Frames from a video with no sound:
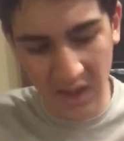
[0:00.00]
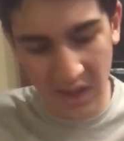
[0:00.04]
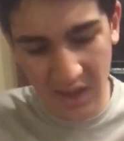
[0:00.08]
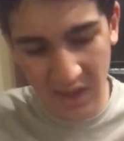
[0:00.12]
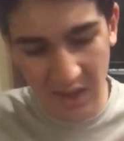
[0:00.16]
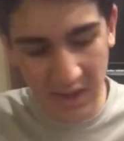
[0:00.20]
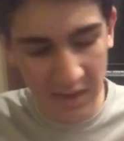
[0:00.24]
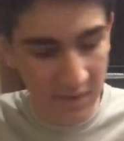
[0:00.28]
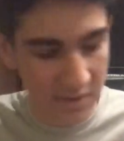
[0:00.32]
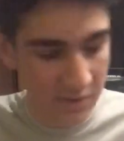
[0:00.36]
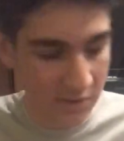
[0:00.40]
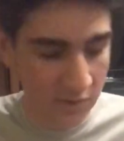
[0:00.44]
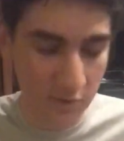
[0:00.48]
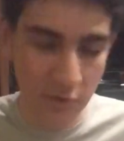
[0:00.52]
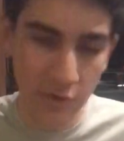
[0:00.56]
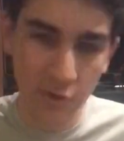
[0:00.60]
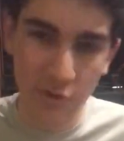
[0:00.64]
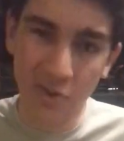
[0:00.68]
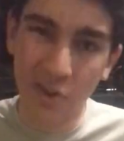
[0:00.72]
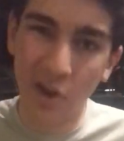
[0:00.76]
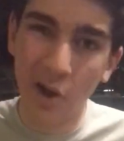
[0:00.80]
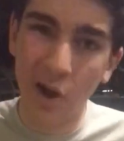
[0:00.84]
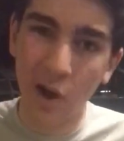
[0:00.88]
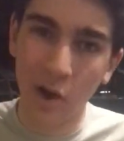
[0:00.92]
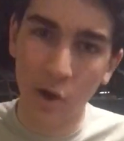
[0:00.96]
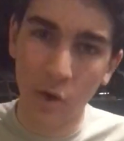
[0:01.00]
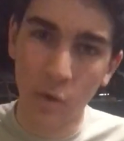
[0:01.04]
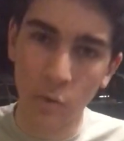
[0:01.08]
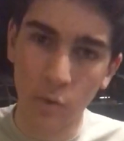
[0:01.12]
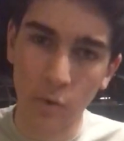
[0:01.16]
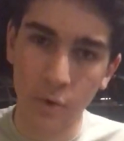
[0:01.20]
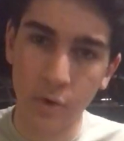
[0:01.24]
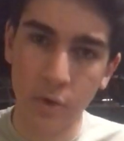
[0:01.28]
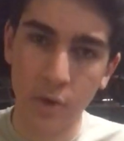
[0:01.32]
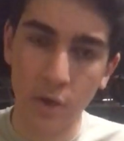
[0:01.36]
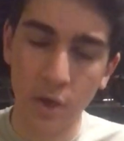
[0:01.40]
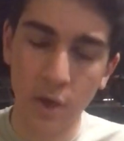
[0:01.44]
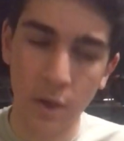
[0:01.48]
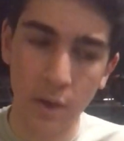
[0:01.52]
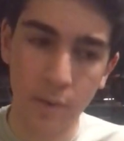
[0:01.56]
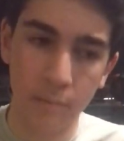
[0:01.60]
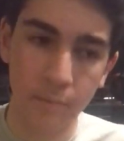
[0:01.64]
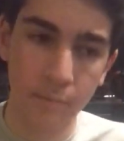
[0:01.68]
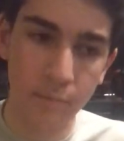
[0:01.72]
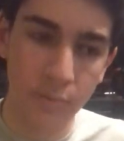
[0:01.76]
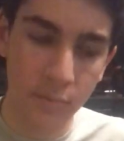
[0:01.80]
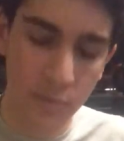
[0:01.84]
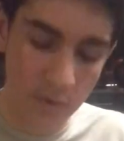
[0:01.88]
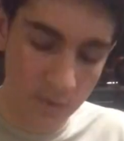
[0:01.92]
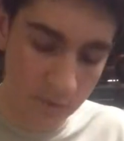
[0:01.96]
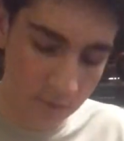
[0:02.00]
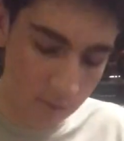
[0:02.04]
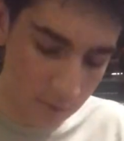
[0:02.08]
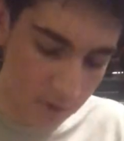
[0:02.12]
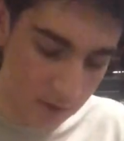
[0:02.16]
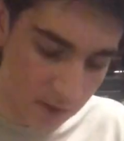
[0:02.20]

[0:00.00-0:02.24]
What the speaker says: It's just awkward. So